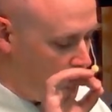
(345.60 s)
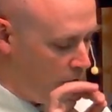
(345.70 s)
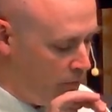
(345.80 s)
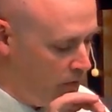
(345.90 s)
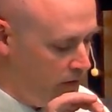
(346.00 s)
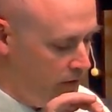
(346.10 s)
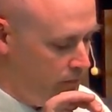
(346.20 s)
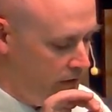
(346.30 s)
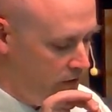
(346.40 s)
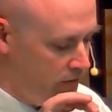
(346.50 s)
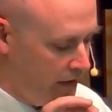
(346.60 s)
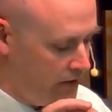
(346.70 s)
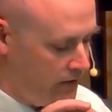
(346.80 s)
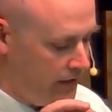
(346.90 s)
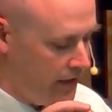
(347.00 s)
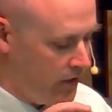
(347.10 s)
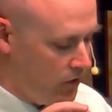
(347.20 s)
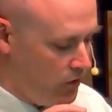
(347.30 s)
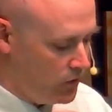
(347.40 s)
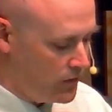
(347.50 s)
properly be directed at
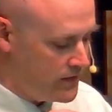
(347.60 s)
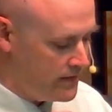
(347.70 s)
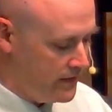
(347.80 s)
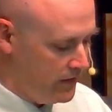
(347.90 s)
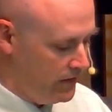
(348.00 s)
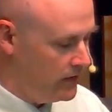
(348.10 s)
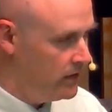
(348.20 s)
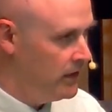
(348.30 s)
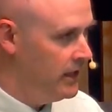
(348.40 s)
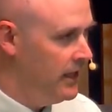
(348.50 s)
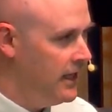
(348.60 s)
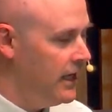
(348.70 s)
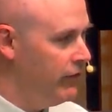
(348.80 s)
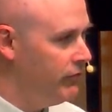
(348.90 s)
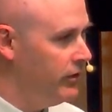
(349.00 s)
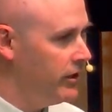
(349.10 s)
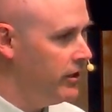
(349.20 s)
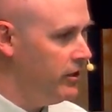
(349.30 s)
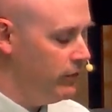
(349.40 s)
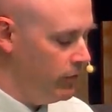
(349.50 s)
our own sin, never
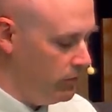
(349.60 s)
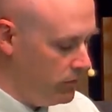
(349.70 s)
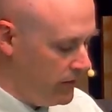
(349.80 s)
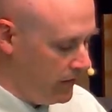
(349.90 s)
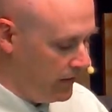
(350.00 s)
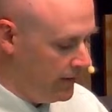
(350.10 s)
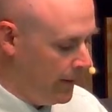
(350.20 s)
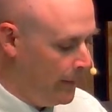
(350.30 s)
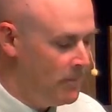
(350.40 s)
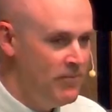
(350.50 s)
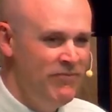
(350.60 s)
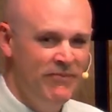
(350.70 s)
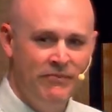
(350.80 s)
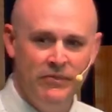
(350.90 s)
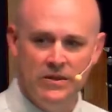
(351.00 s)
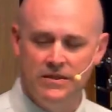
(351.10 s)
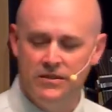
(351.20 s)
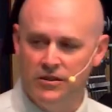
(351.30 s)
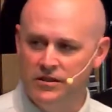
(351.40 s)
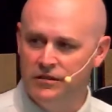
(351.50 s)
at a human being. This
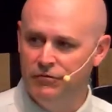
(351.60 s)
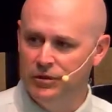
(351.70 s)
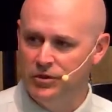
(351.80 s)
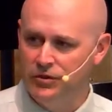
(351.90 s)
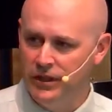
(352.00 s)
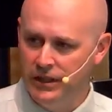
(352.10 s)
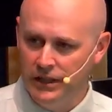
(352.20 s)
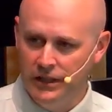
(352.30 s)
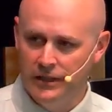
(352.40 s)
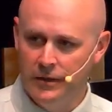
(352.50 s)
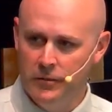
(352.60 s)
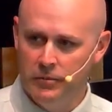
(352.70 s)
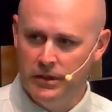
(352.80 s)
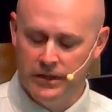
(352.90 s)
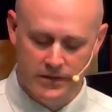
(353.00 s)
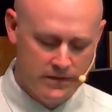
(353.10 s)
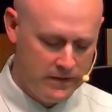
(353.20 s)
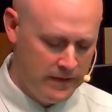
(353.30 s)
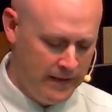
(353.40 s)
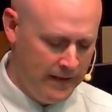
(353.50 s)
starts to feel tricky
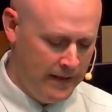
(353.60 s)
because